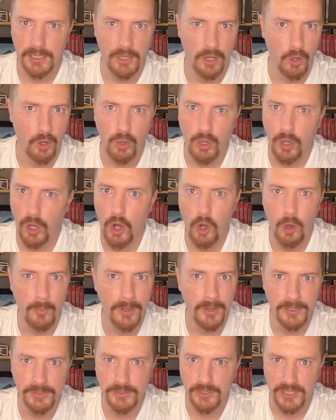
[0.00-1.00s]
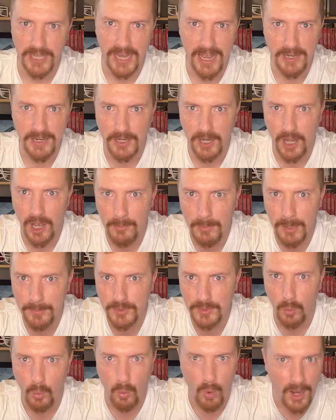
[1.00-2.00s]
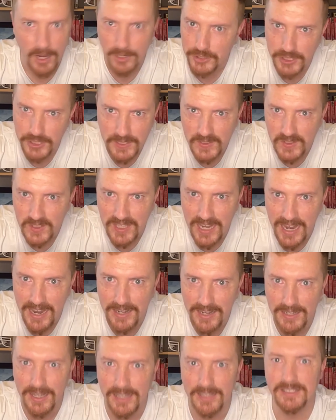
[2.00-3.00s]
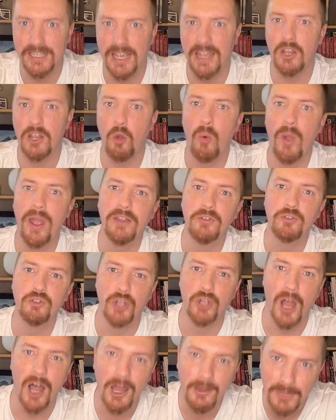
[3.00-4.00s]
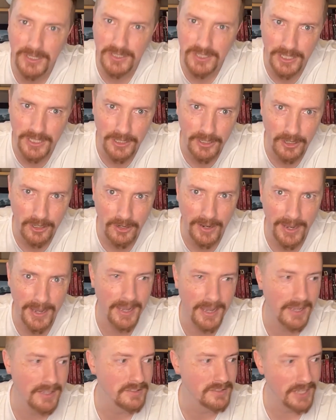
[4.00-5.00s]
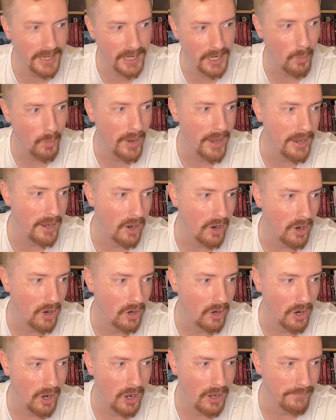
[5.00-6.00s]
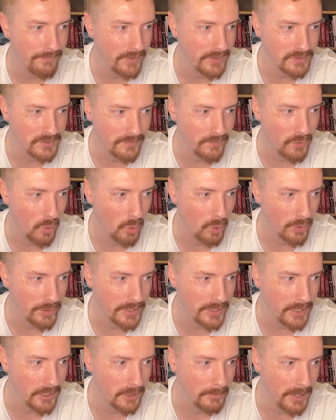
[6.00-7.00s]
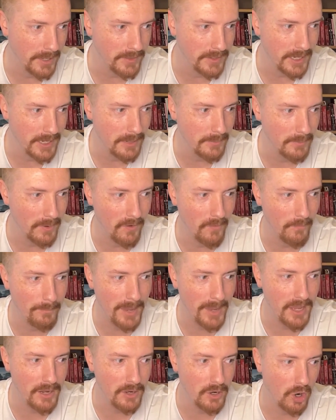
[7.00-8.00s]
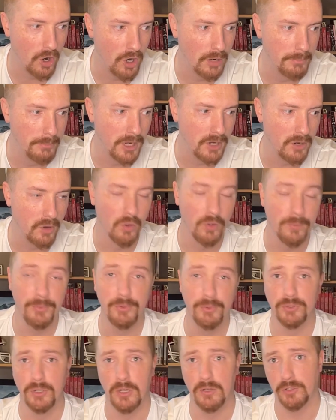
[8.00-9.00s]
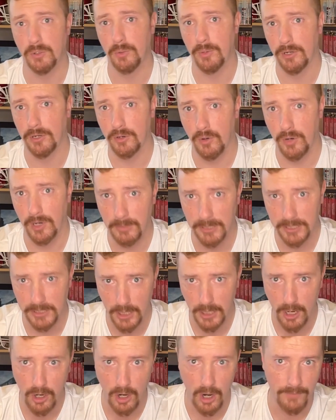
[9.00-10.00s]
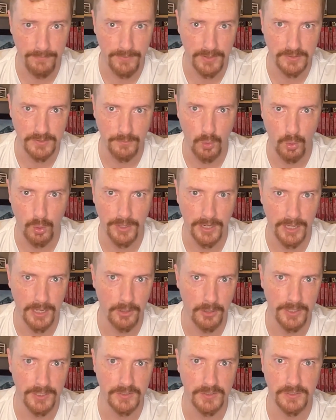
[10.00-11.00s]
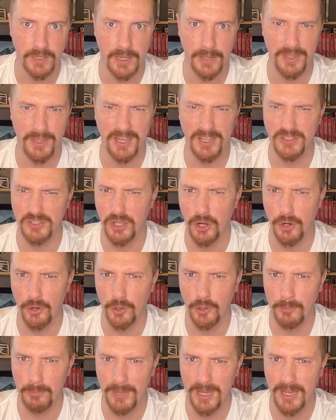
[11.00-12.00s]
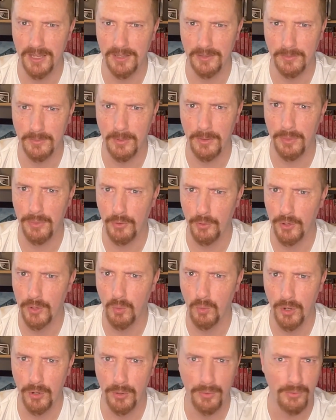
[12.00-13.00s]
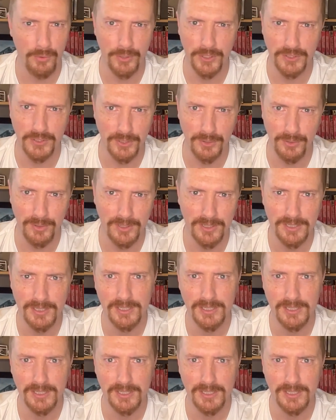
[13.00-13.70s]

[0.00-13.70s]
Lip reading: Oklahoma just had to come up to Washington State and take away John Mateer and take away our offensive coordinator by the name of Ben Arbuckle, who's also an incredibly young offensive coordinator. I think he's younger than me, 31 or 32.